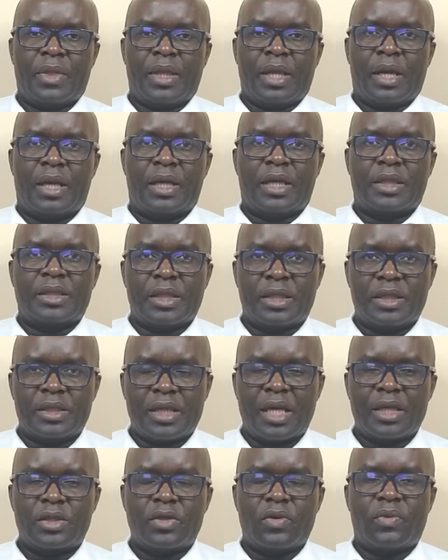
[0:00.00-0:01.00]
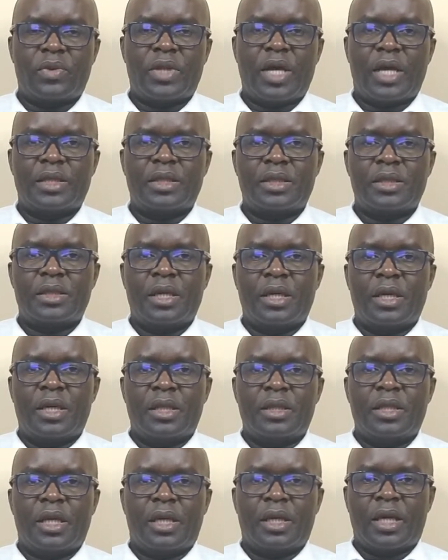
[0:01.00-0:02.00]
And as a result of that,
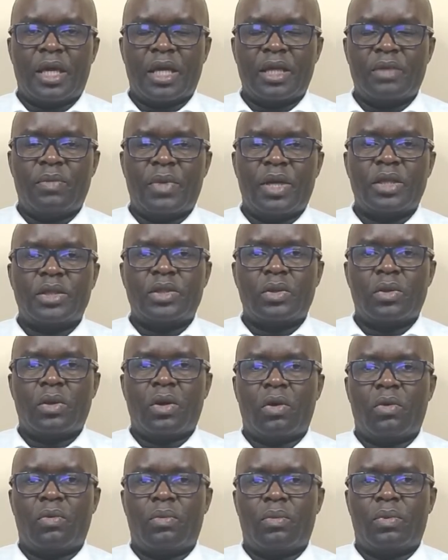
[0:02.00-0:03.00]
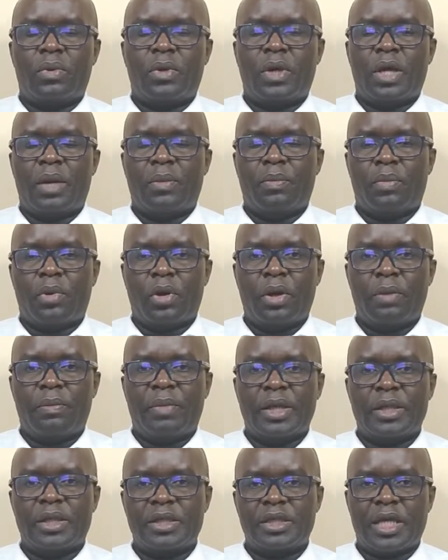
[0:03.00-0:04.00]
the engagement of
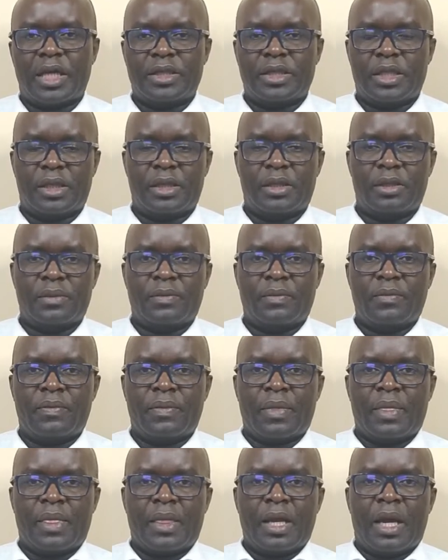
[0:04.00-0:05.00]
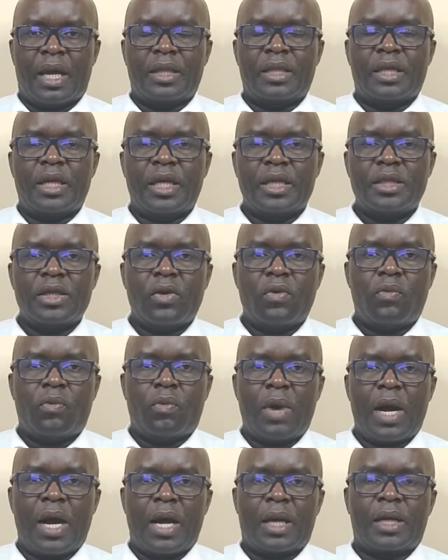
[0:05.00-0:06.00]
employment started. And the nature of
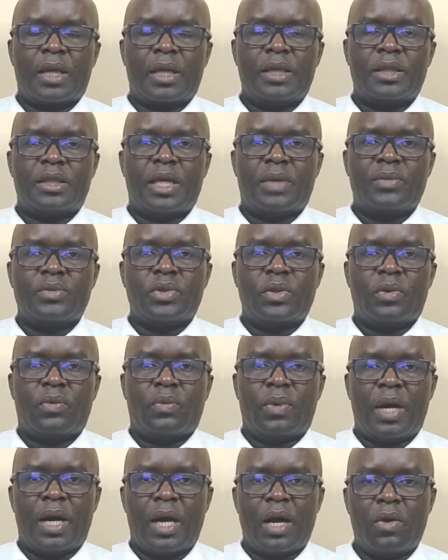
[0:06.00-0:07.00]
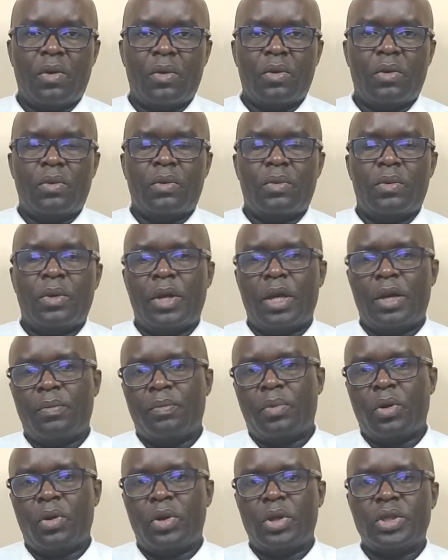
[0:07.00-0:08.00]
work in terms of how
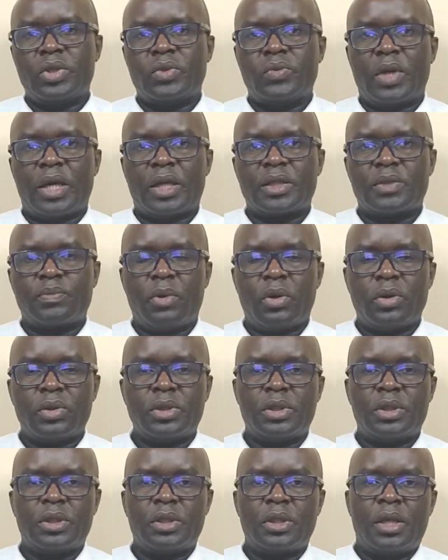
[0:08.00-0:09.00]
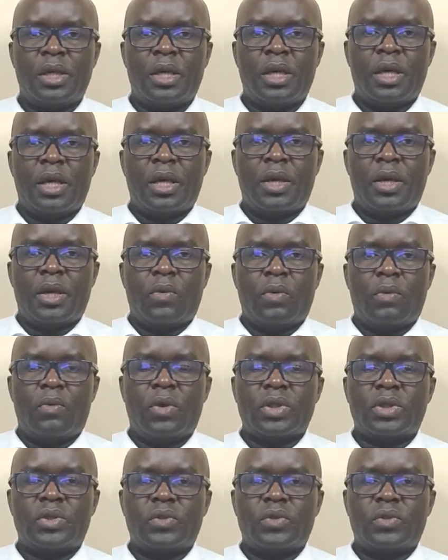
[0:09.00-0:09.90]
employees were exposed was